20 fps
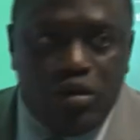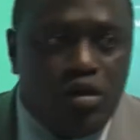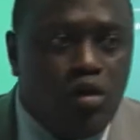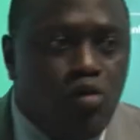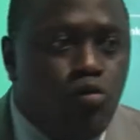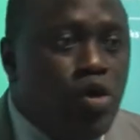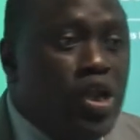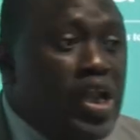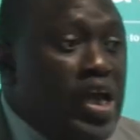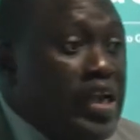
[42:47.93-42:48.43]

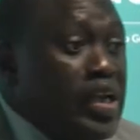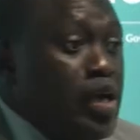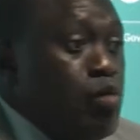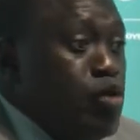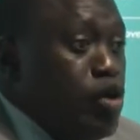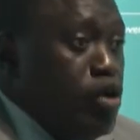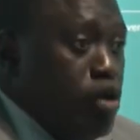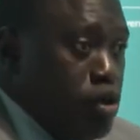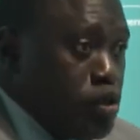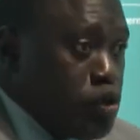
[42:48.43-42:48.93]
will
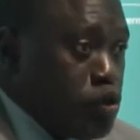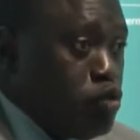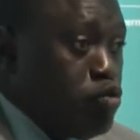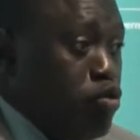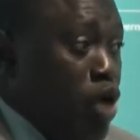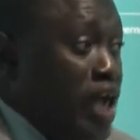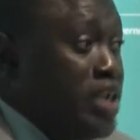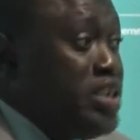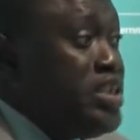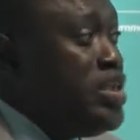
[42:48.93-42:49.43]
enable us to
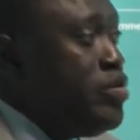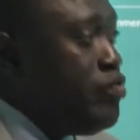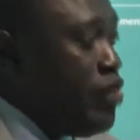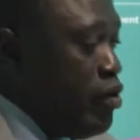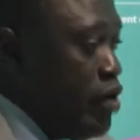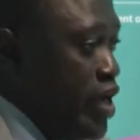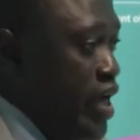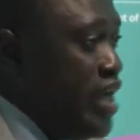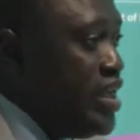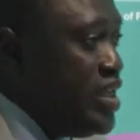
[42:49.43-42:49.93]
achieve
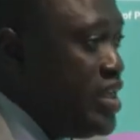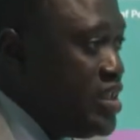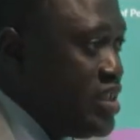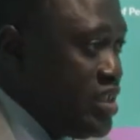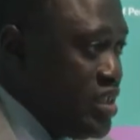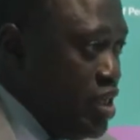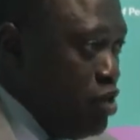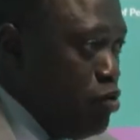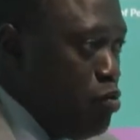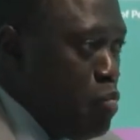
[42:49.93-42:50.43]
our
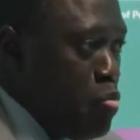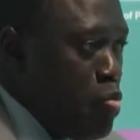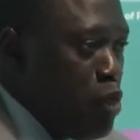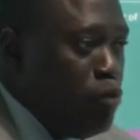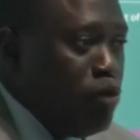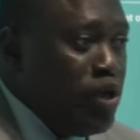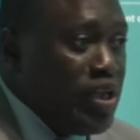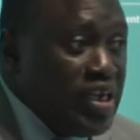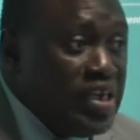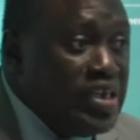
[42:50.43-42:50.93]
NDC
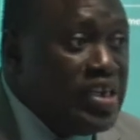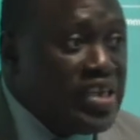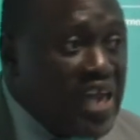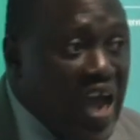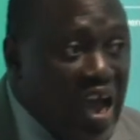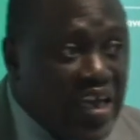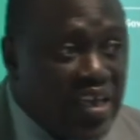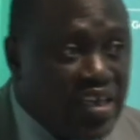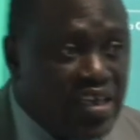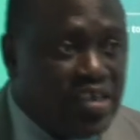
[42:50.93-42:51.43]
within the
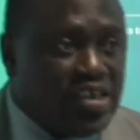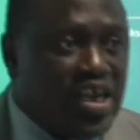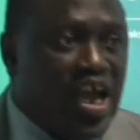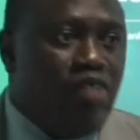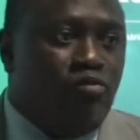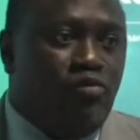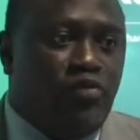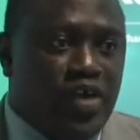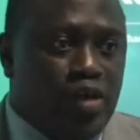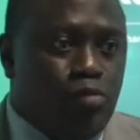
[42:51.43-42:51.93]
targeted time
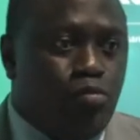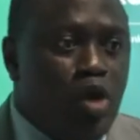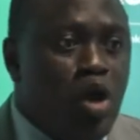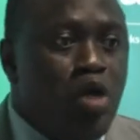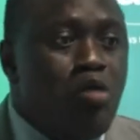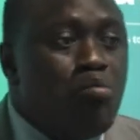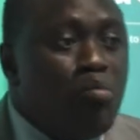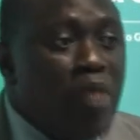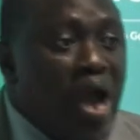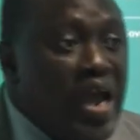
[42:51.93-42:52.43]
frame
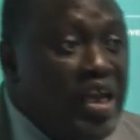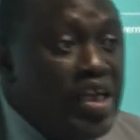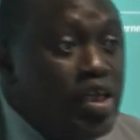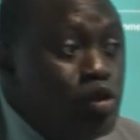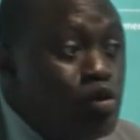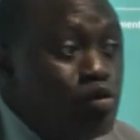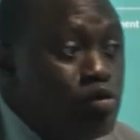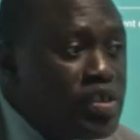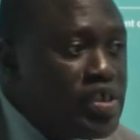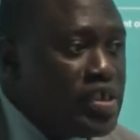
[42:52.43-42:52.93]
by
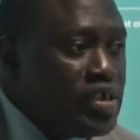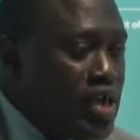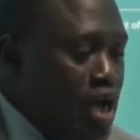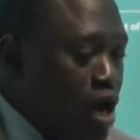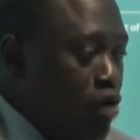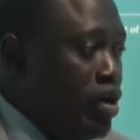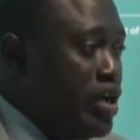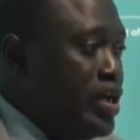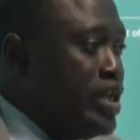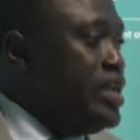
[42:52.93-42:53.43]
reducing
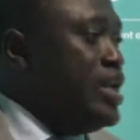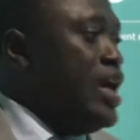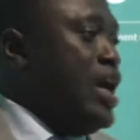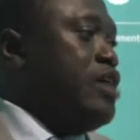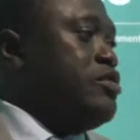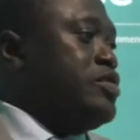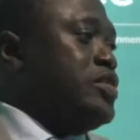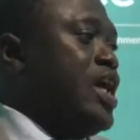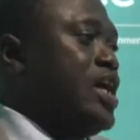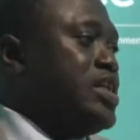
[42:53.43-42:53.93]
our
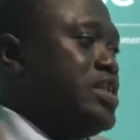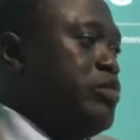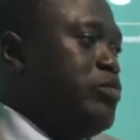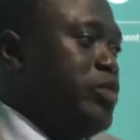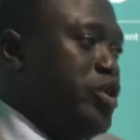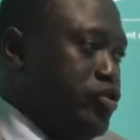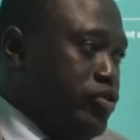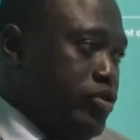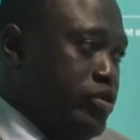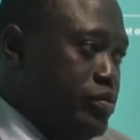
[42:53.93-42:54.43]
greenhouse gas
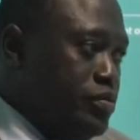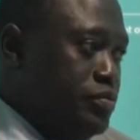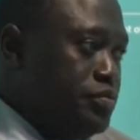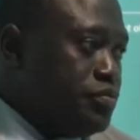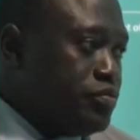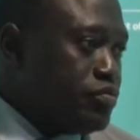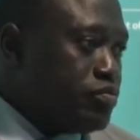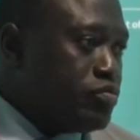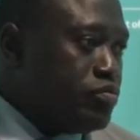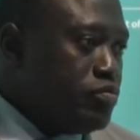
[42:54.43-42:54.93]
emission
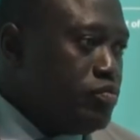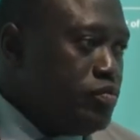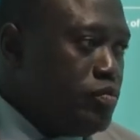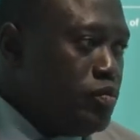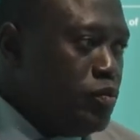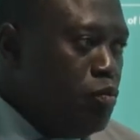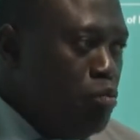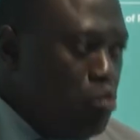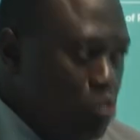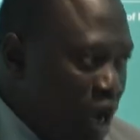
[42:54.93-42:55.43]

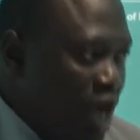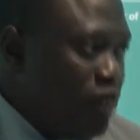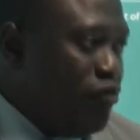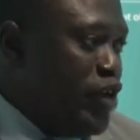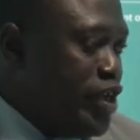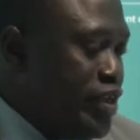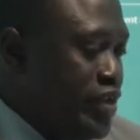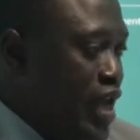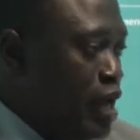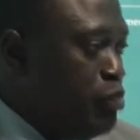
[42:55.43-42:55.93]
by
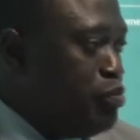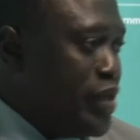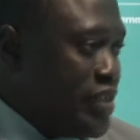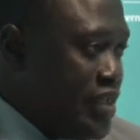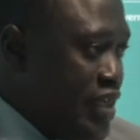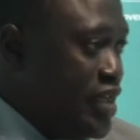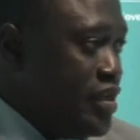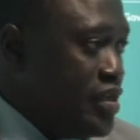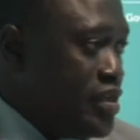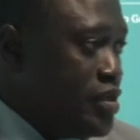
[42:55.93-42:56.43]

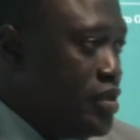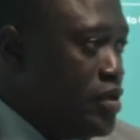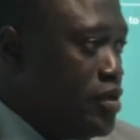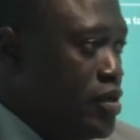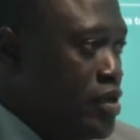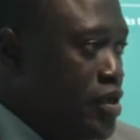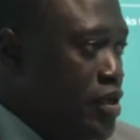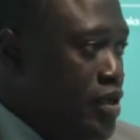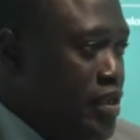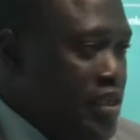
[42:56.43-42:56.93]
49%.
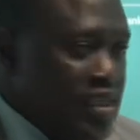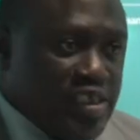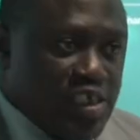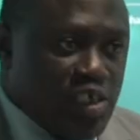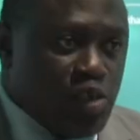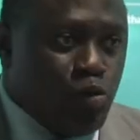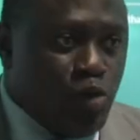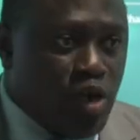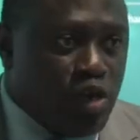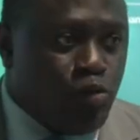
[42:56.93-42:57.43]
This
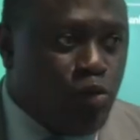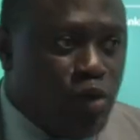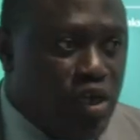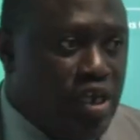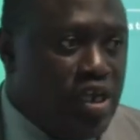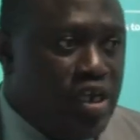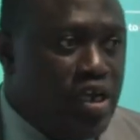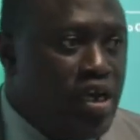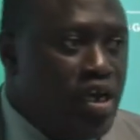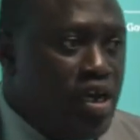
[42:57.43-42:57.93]
is what
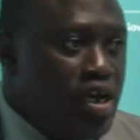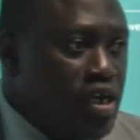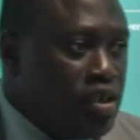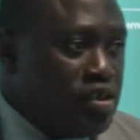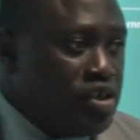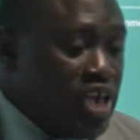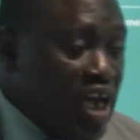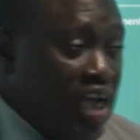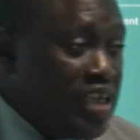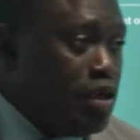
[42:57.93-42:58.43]
we
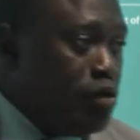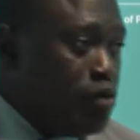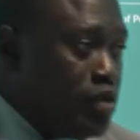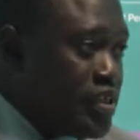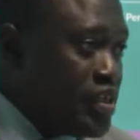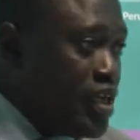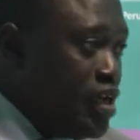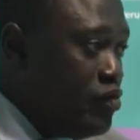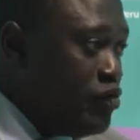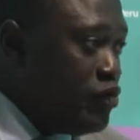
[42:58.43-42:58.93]
charge
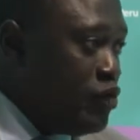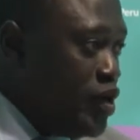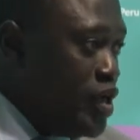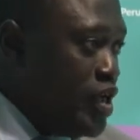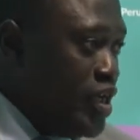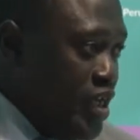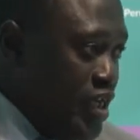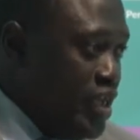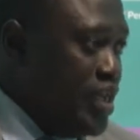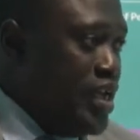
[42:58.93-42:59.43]
ourselves
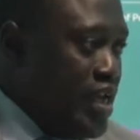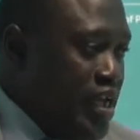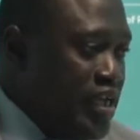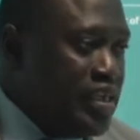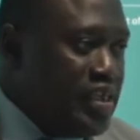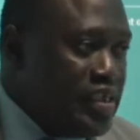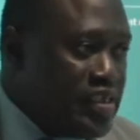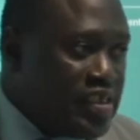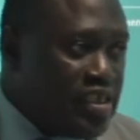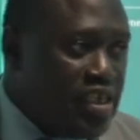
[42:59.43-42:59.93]
in the
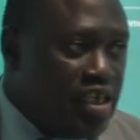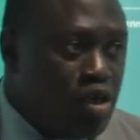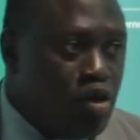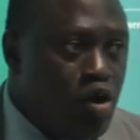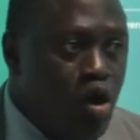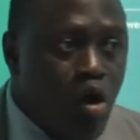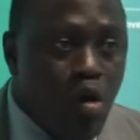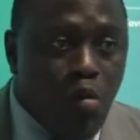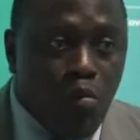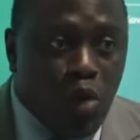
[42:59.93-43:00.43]
NDC.
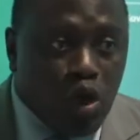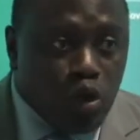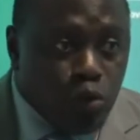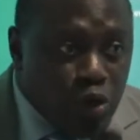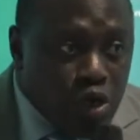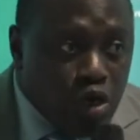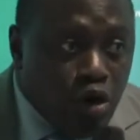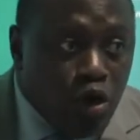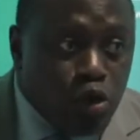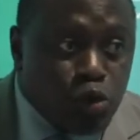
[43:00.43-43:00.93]
But
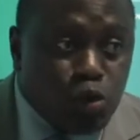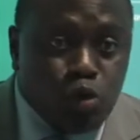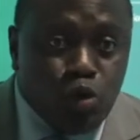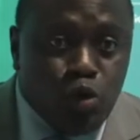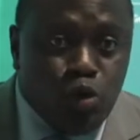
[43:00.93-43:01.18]
we're also